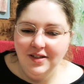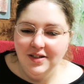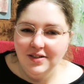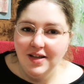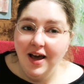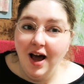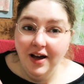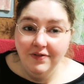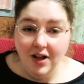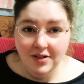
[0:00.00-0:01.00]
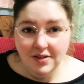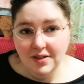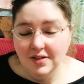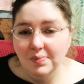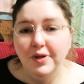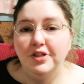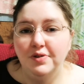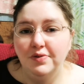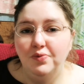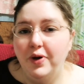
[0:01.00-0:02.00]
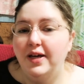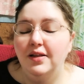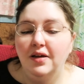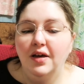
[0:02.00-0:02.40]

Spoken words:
say I've lost this much weight